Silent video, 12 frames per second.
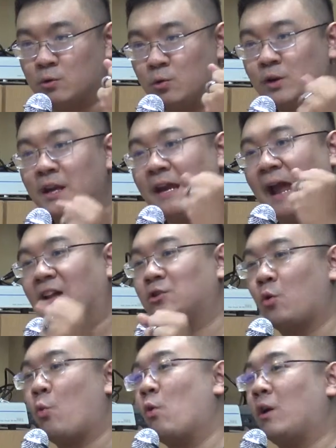looking at
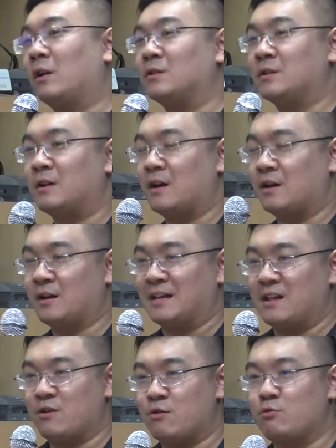the world
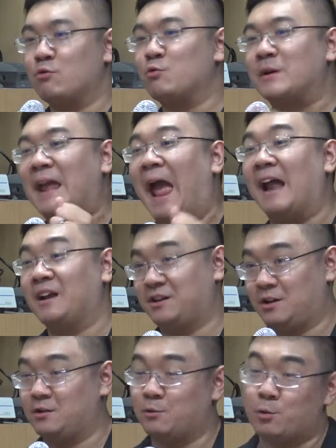through
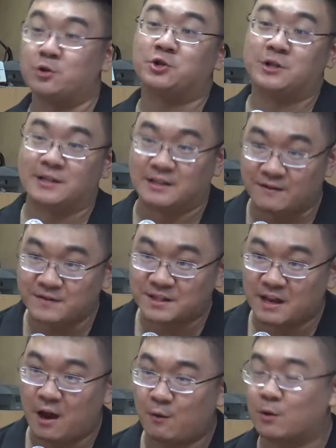Canada, where she lives
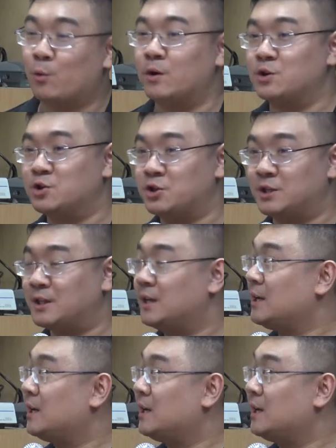now, and where she